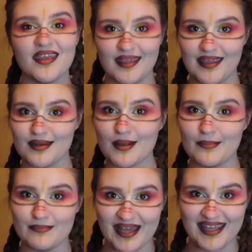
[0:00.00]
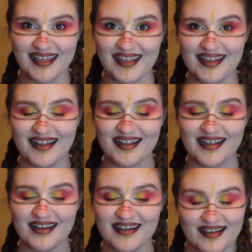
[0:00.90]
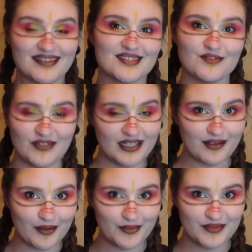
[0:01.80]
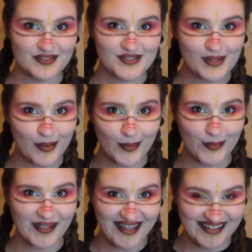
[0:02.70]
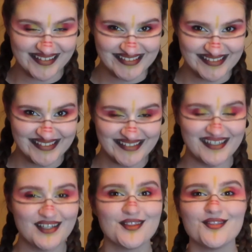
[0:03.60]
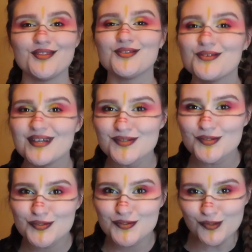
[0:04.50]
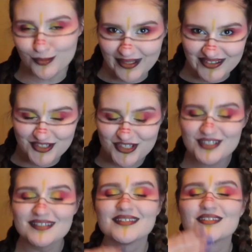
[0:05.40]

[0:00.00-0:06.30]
in my next video. So yeah, thank you guys so much.